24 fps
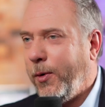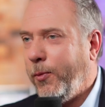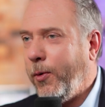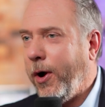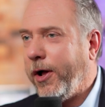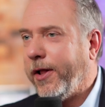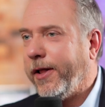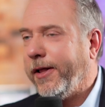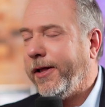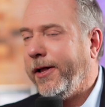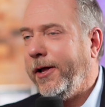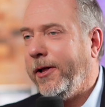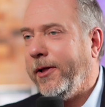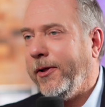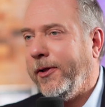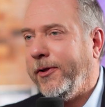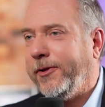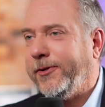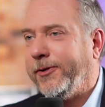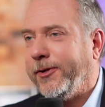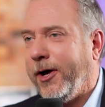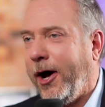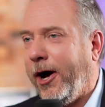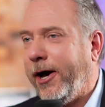well,
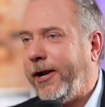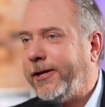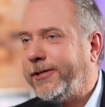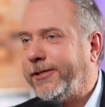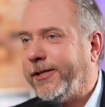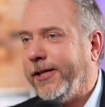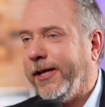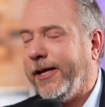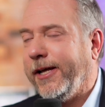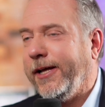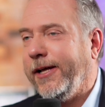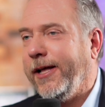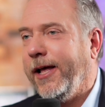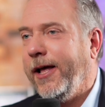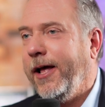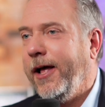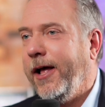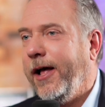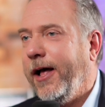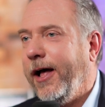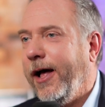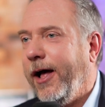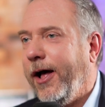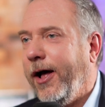honestly,
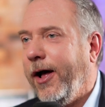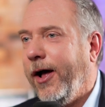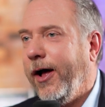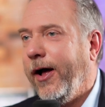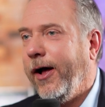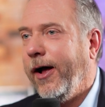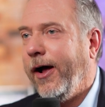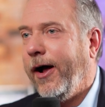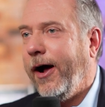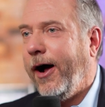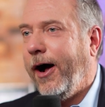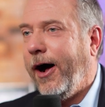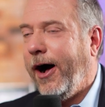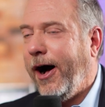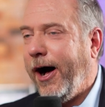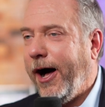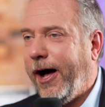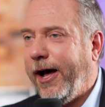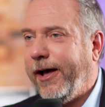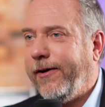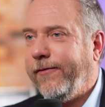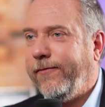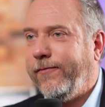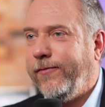
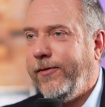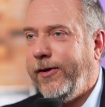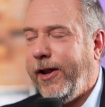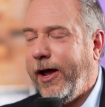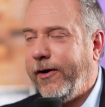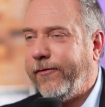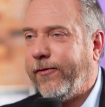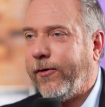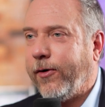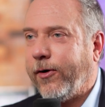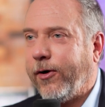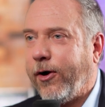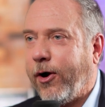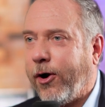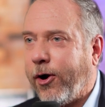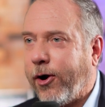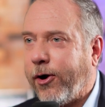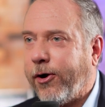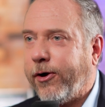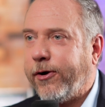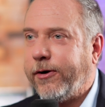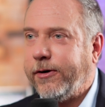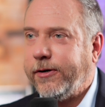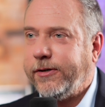I've never
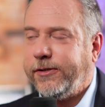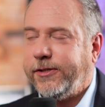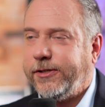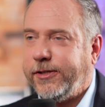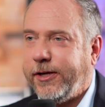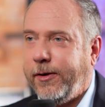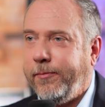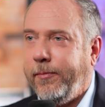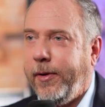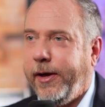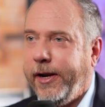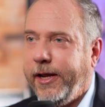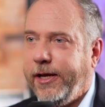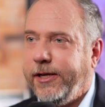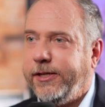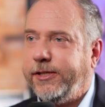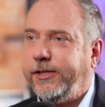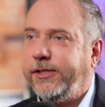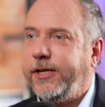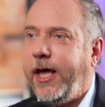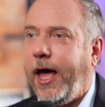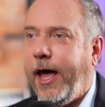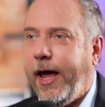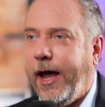heard somebody
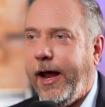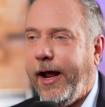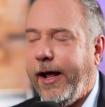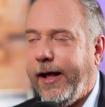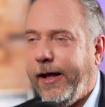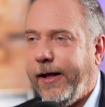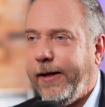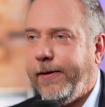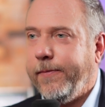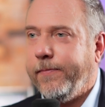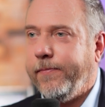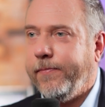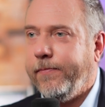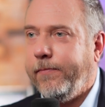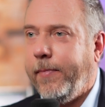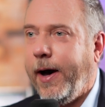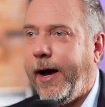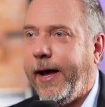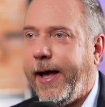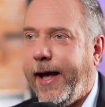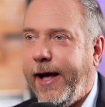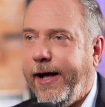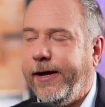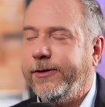say
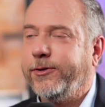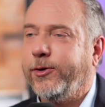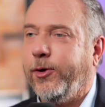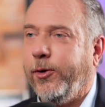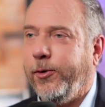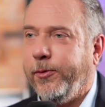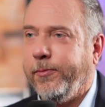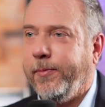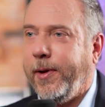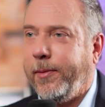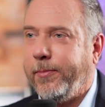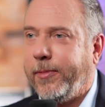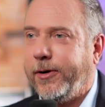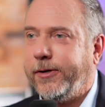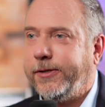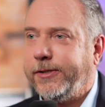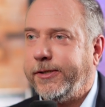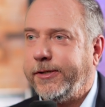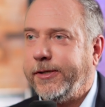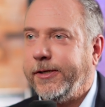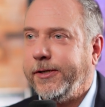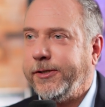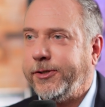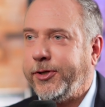my household
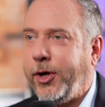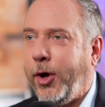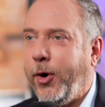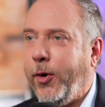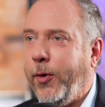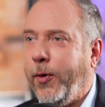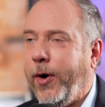members. So